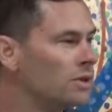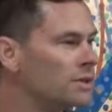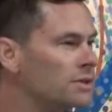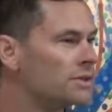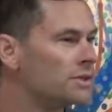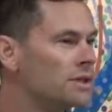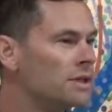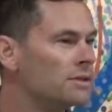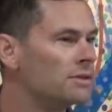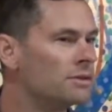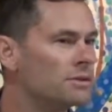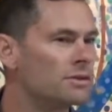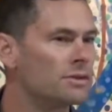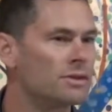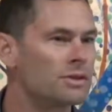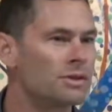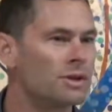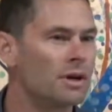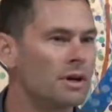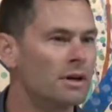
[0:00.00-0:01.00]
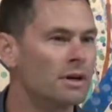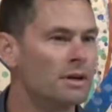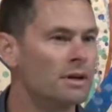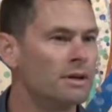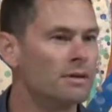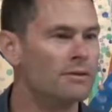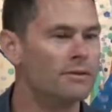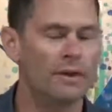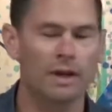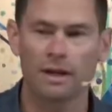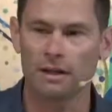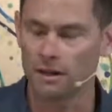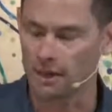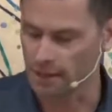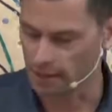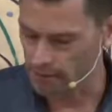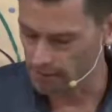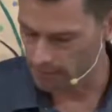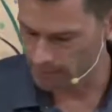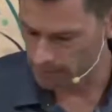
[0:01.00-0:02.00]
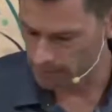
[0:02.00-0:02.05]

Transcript: the seasons started failing.